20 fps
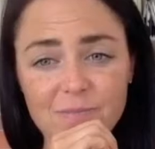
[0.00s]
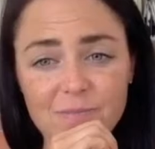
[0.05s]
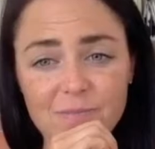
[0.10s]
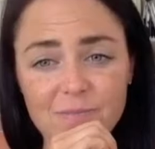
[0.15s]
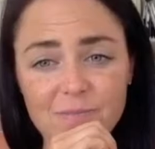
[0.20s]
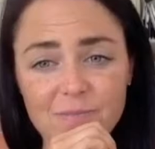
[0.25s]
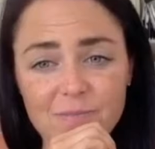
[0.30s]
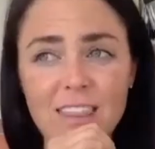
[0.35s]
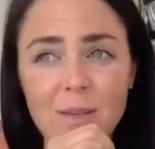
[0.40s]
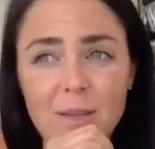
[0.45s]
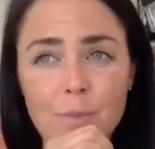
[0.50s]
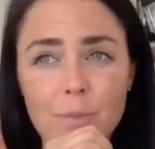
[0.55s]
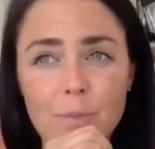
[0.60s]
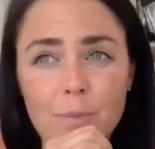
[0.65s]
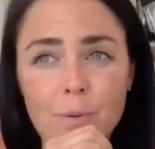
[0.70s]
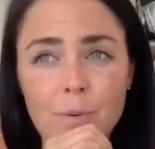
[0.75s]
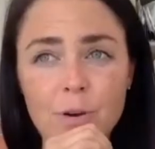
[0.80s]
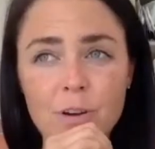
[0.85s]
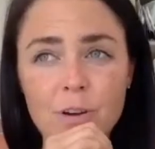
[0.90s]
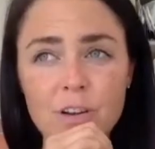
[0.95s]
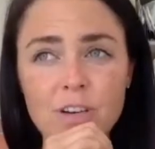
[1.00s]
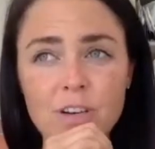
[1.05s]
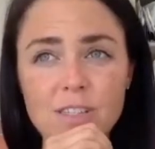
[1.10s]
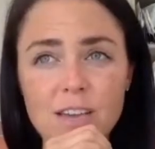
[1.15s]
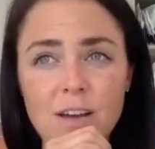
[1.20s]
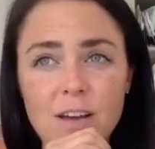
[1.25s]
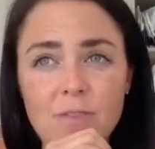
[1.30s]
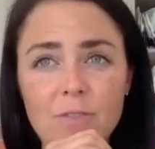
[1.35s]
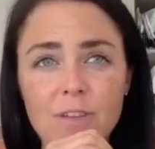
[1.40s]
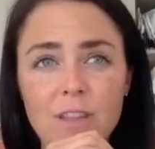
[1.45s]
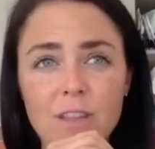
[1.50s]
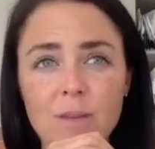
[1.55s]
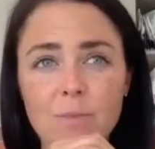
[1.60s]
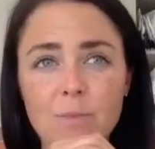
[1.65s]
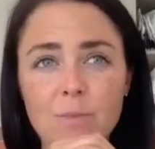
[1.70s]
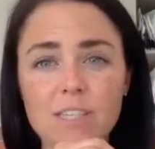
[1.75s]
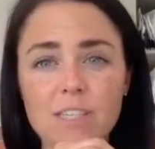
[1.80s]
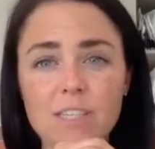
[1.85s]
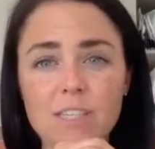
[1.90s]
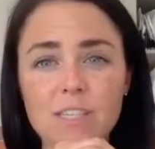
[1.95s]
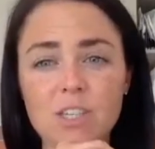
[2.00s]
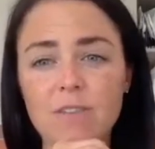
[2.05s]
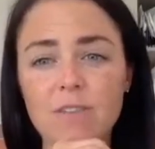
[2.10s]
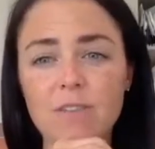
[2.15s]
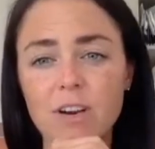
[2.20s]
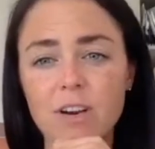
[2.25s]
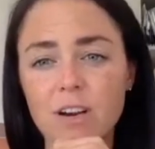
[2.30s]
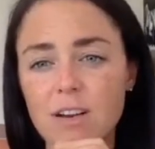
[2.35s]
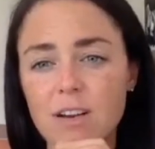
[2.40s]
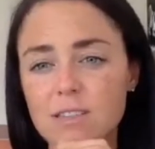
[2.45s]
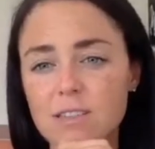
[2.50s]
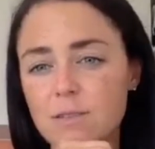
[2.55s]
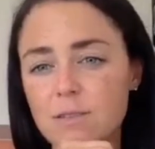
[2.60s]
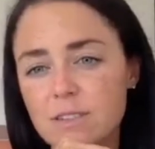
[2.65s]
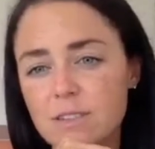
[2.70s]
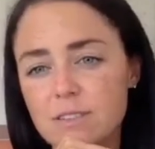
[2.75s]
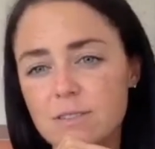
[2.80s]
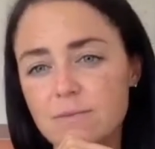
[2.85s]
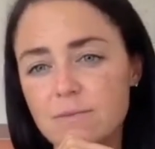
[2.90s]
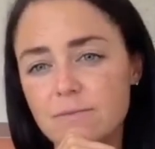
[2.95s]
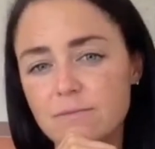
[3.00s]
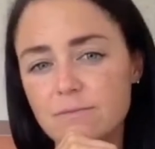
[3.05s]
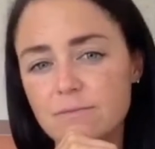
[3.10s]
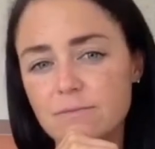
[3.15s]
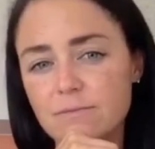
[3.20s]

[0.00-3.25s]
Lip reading: and put yourself in the position of your customers.